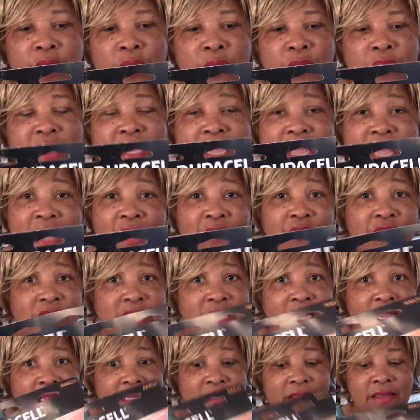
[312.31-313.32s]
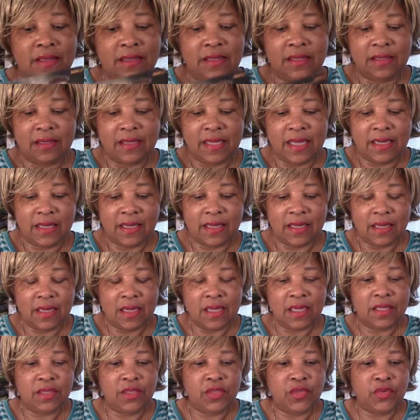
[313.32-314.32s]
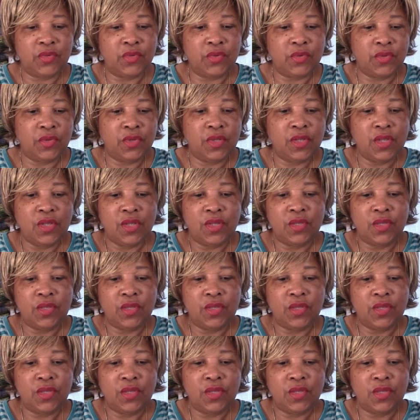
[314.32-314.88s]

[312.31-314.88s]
when they advertise it, is that it can cut through